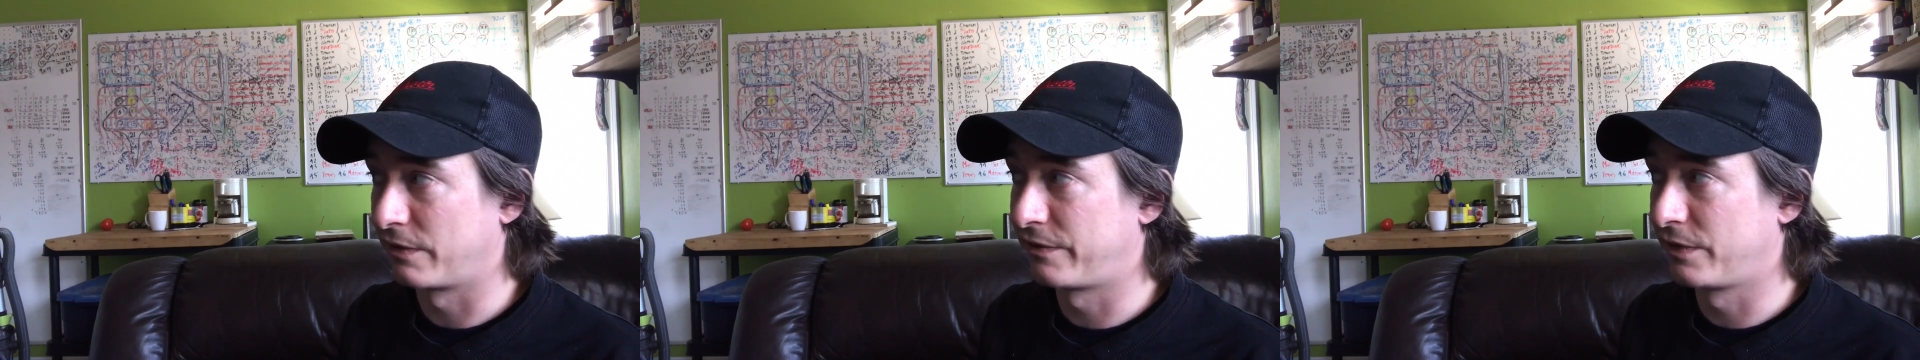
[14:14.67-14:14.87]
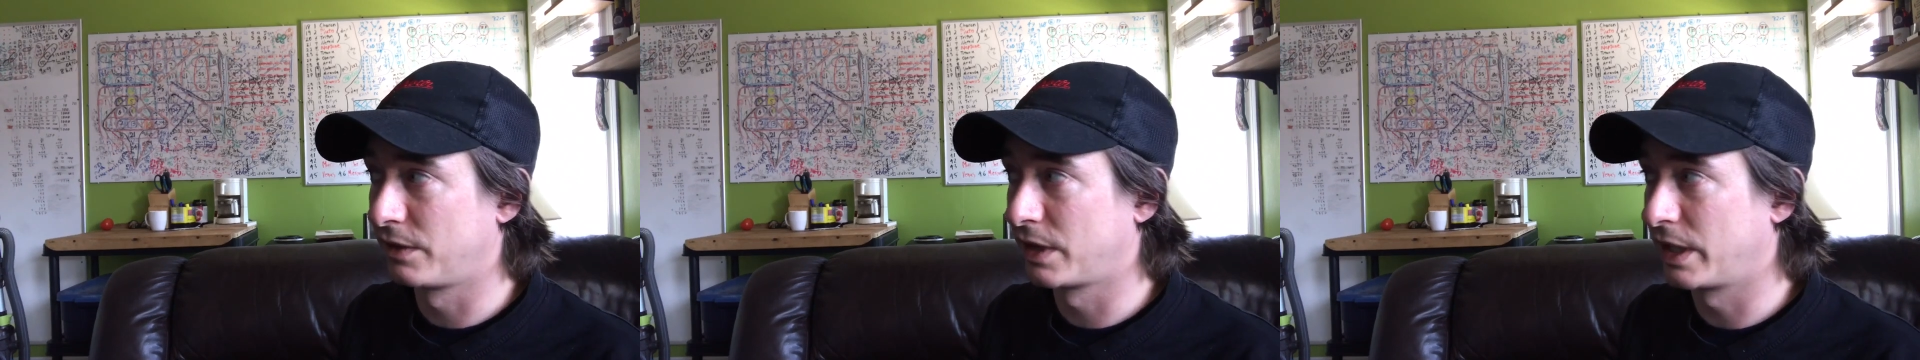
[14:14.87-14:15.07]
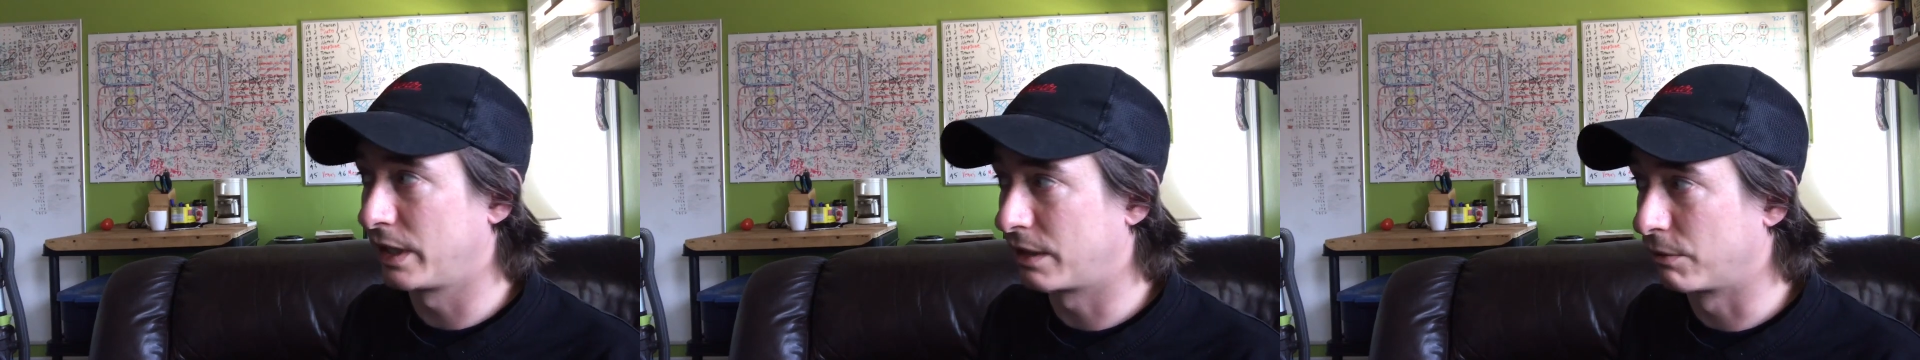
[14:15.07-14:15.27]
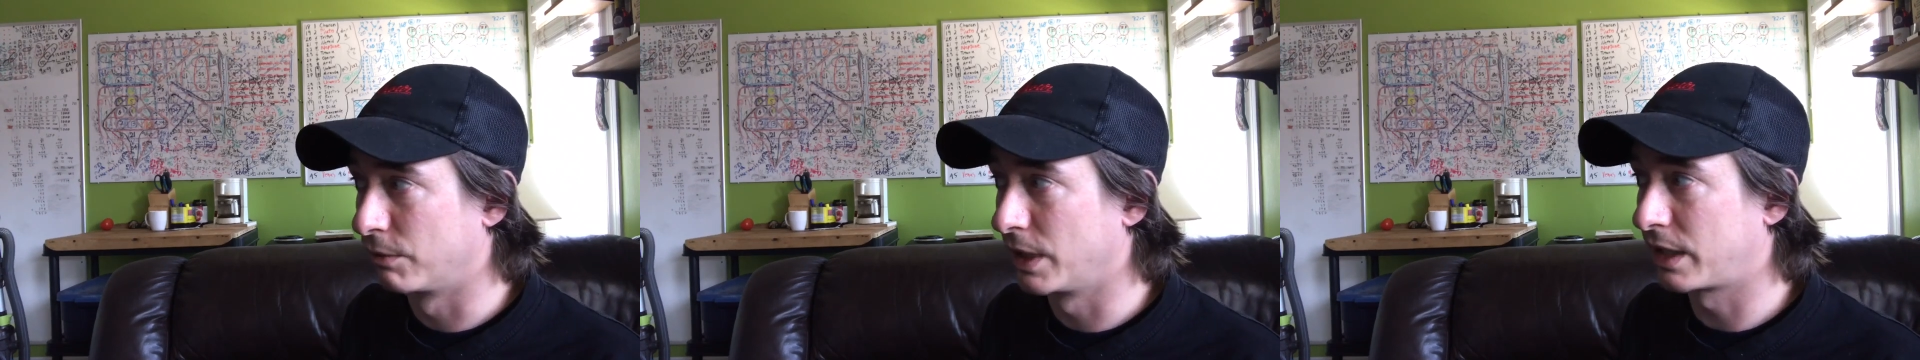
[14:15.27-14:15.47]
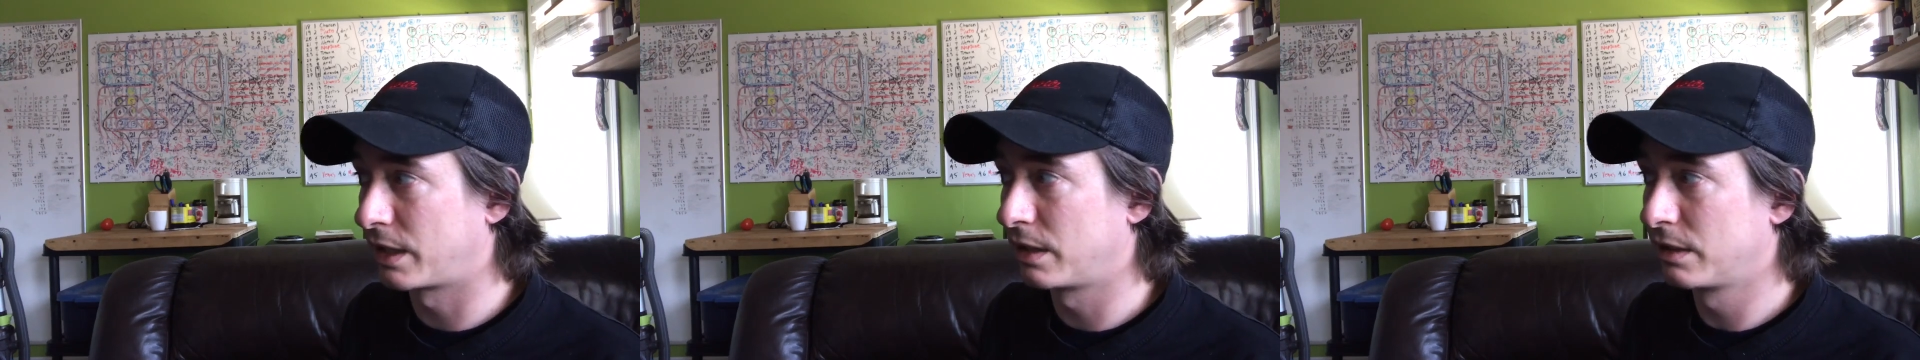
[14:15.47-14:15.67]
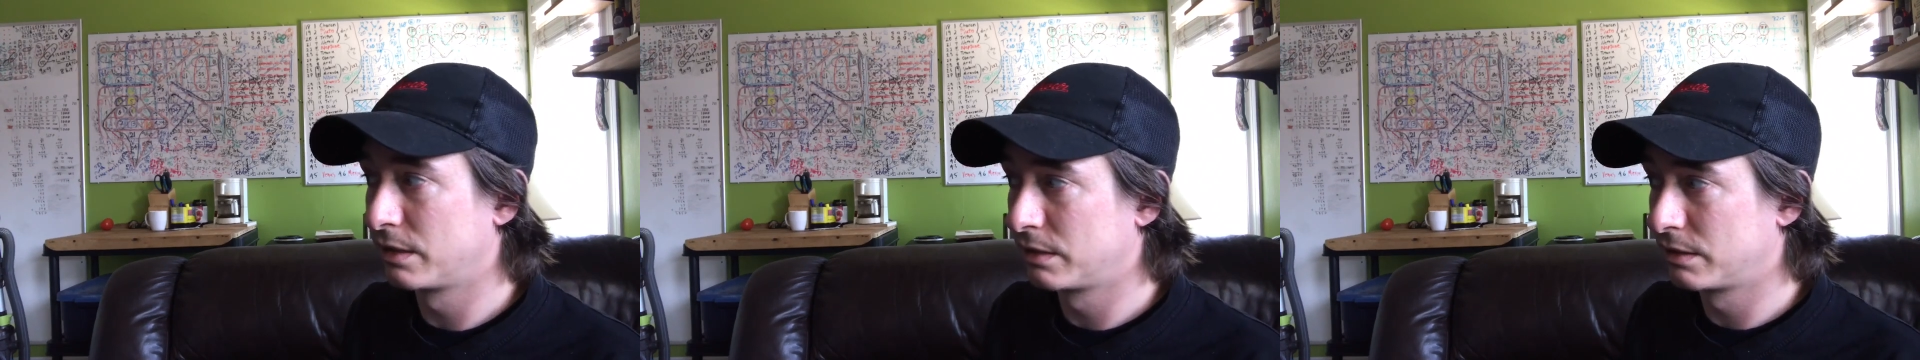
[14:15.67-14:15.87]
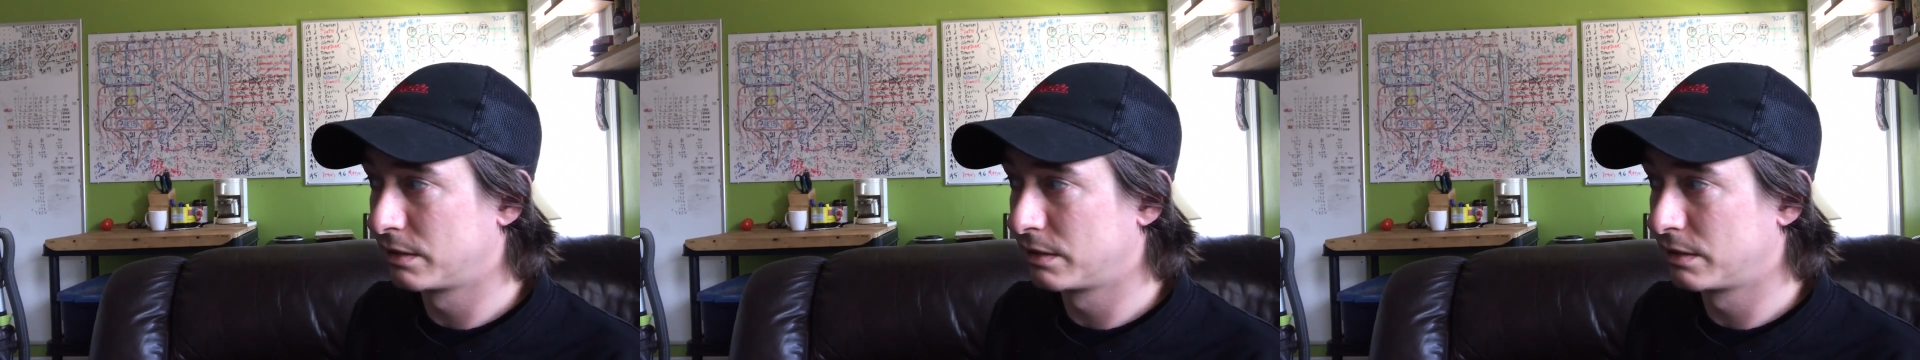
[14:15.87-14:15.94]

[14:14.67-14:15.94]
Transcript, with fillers: of feel like Rick.